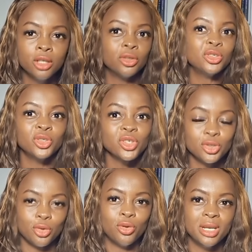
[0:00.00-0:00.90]
not just
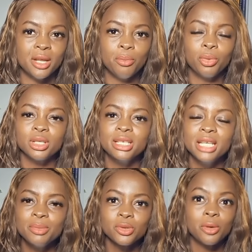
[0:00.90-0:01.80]
your own name, but the
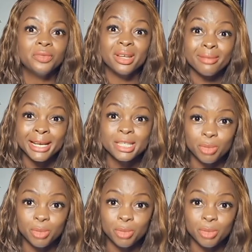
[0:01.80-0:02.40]
names of the right